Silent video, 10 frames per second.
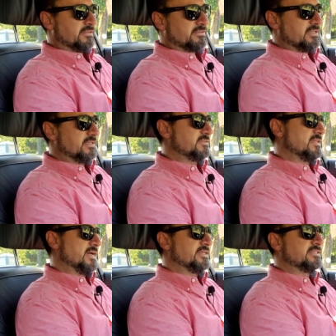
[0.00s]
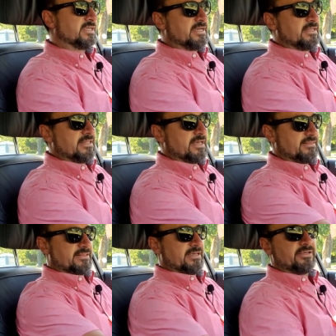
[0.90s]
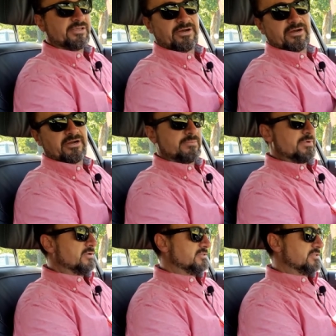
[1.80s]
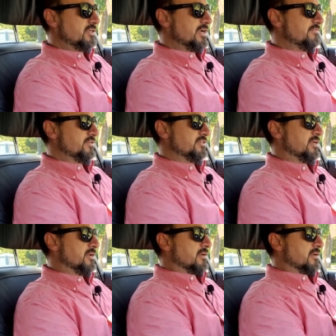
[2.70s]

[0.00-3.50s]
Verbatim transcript: So that's nice that they care about the drivers.